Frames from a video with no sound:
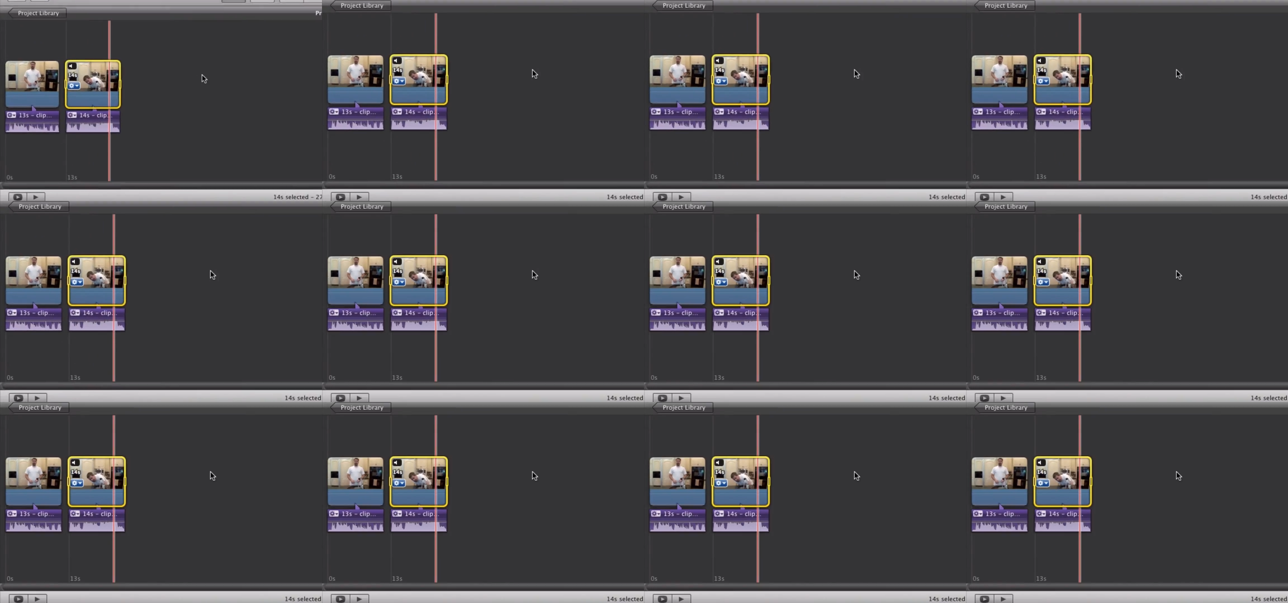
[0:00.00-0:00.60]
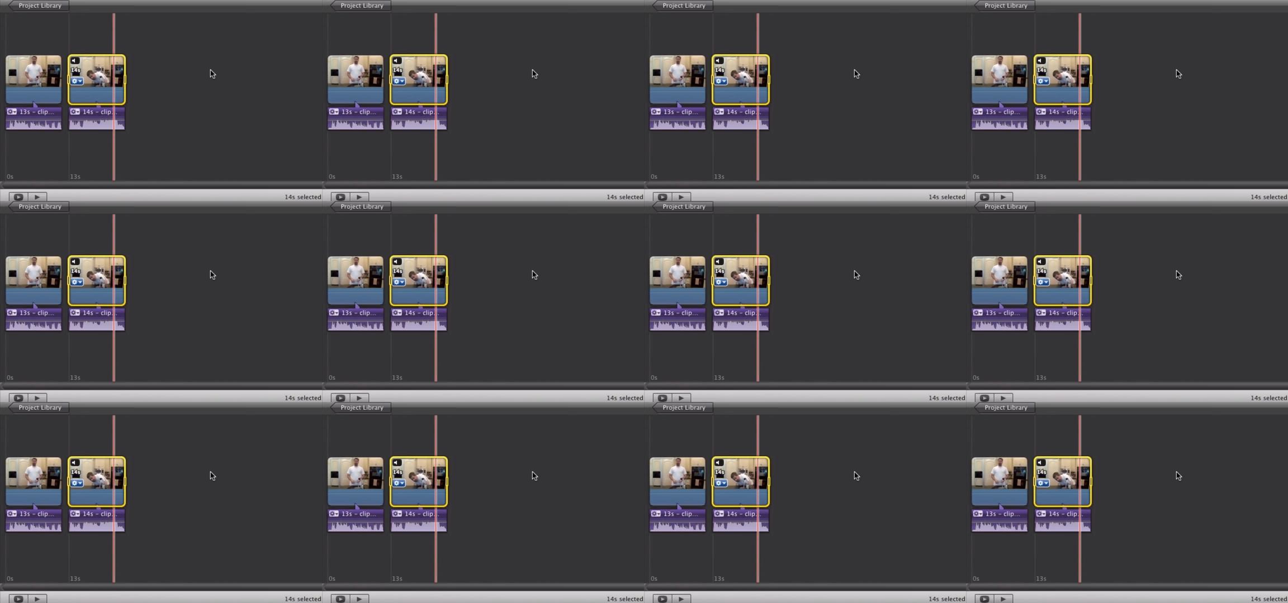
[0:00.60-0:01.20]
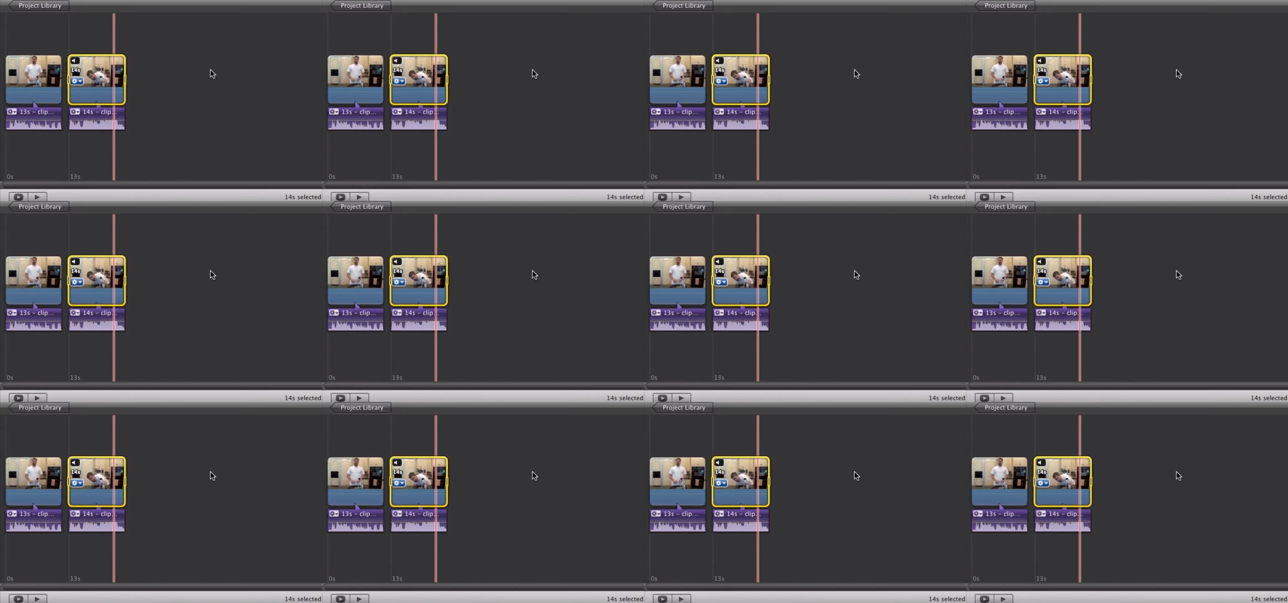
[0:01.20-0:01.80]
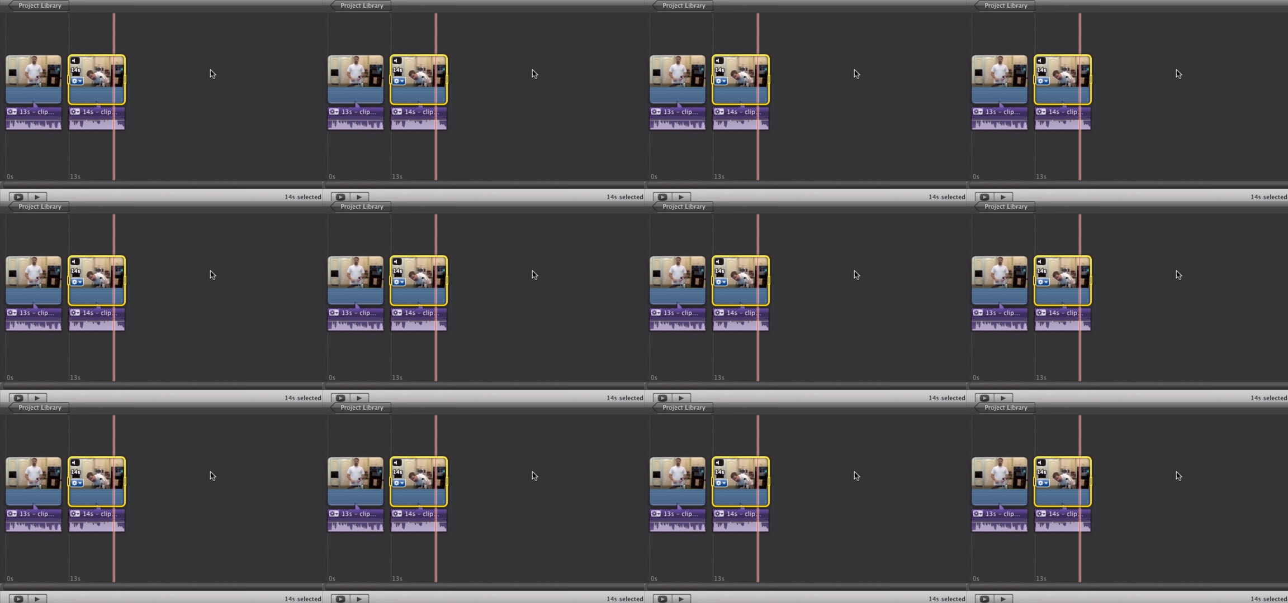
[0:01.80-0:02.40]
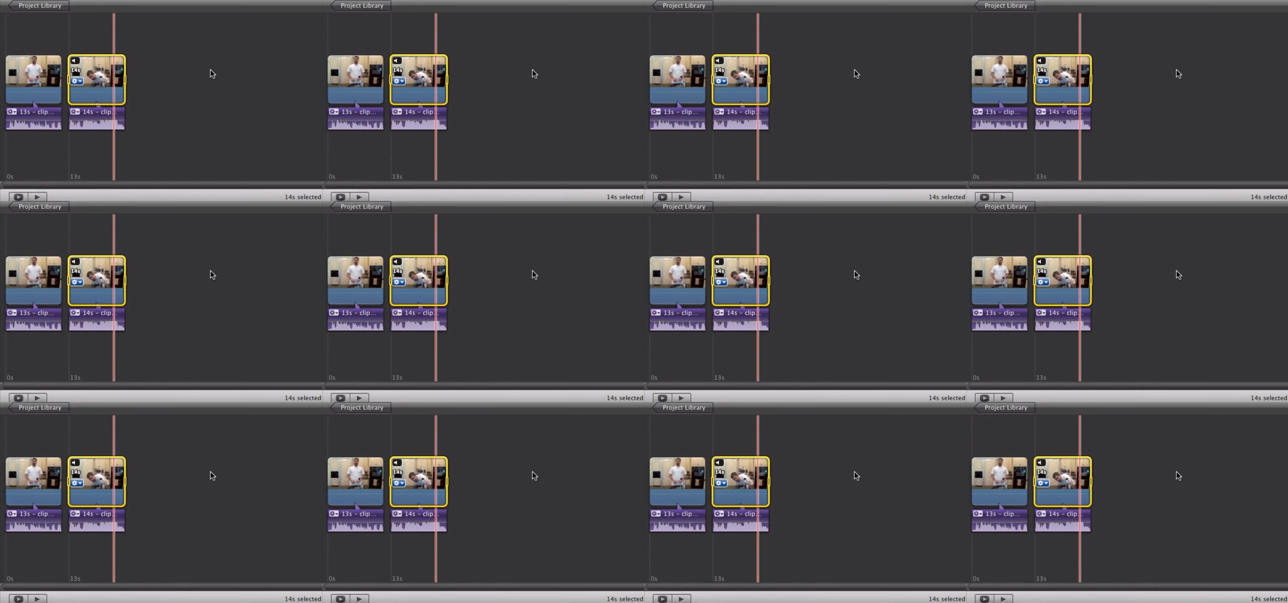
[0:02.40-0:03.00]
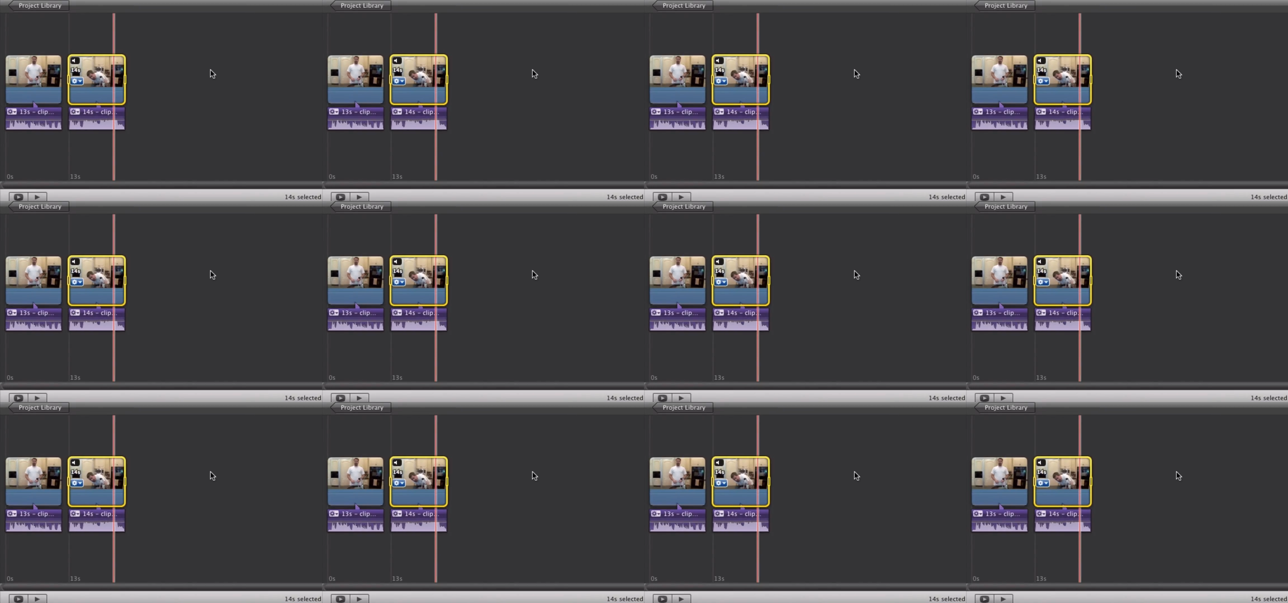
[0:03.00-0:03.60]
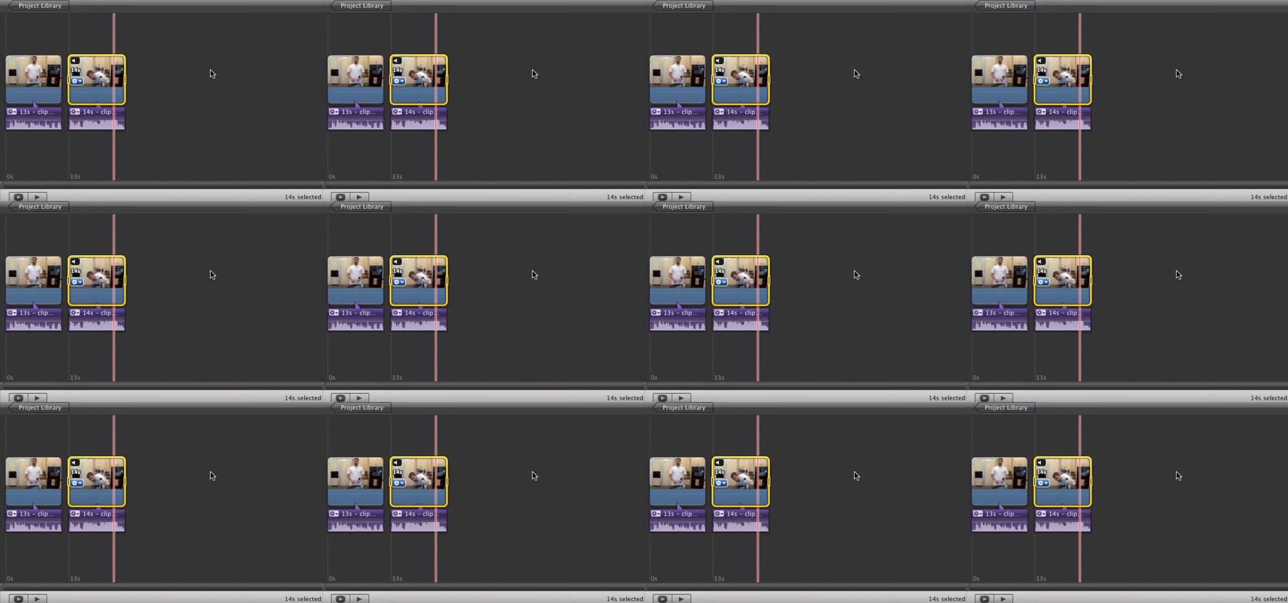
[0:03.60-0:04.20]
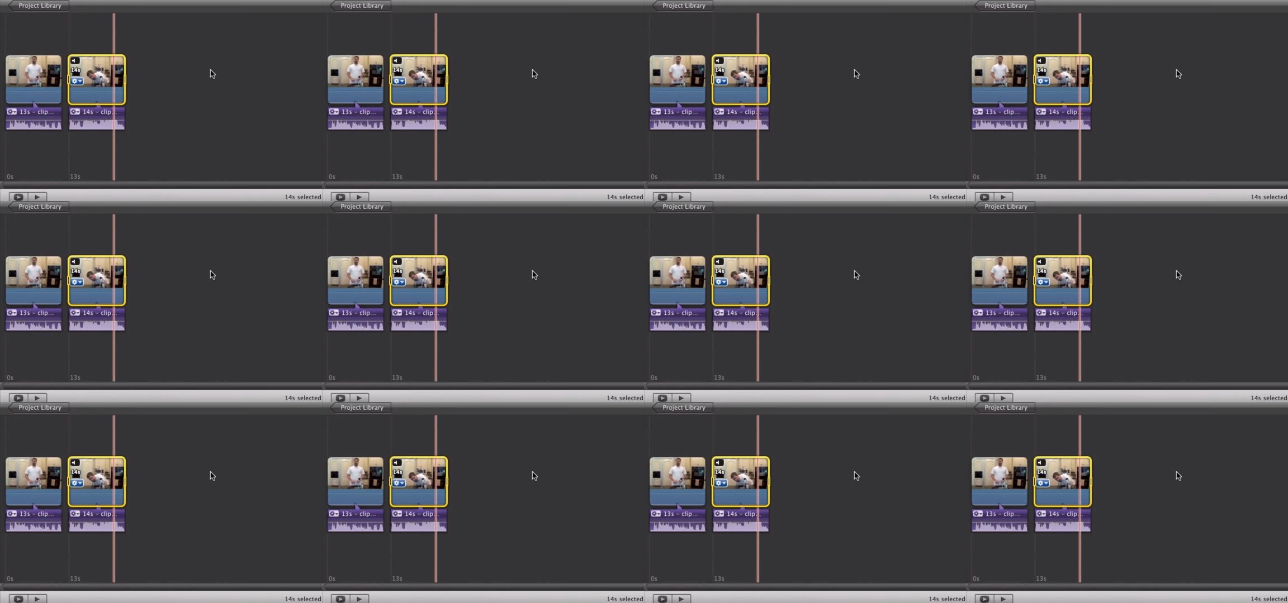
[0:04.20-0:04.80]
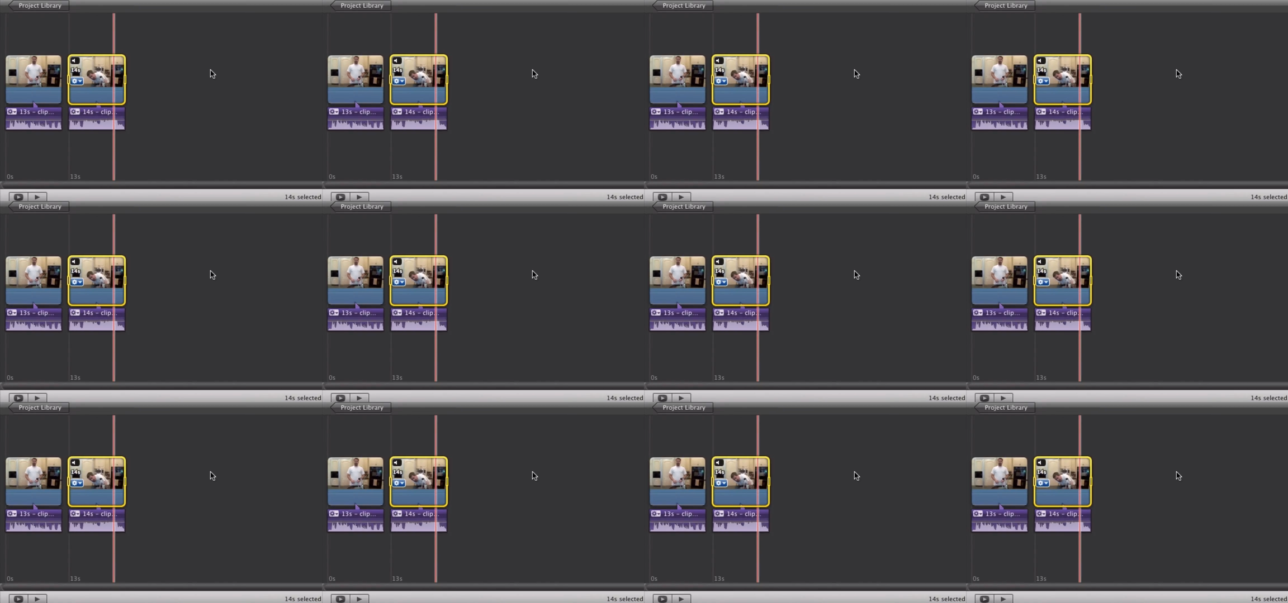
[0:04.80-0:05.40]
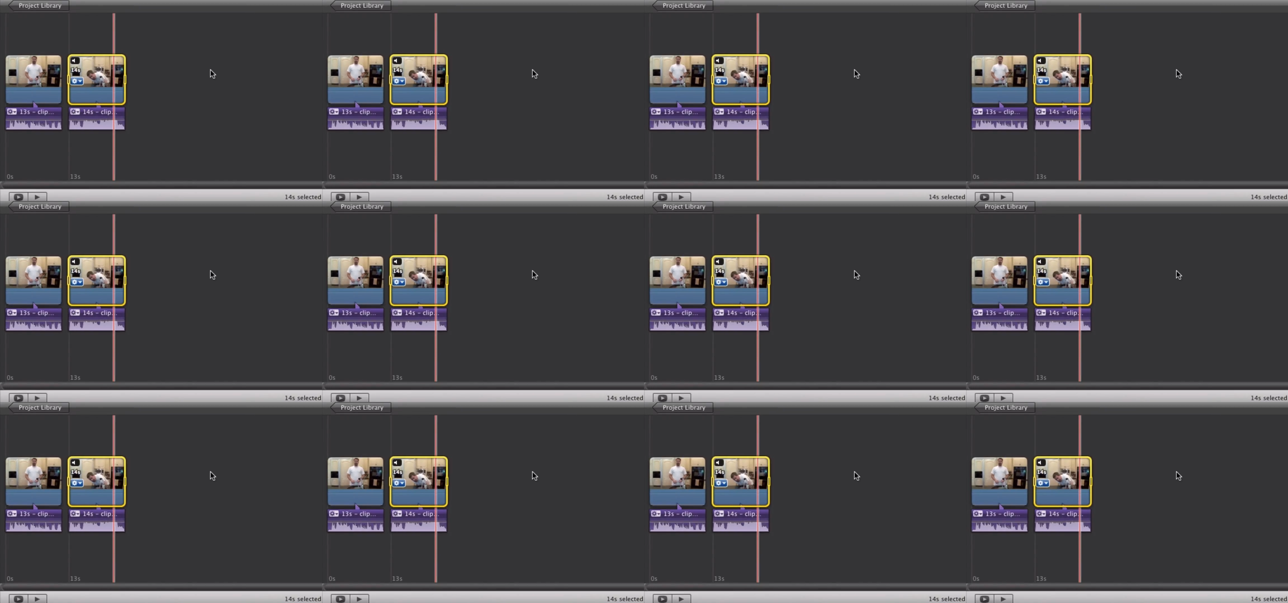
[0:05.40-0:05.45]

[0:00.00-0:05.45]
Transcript: (no speaker visible)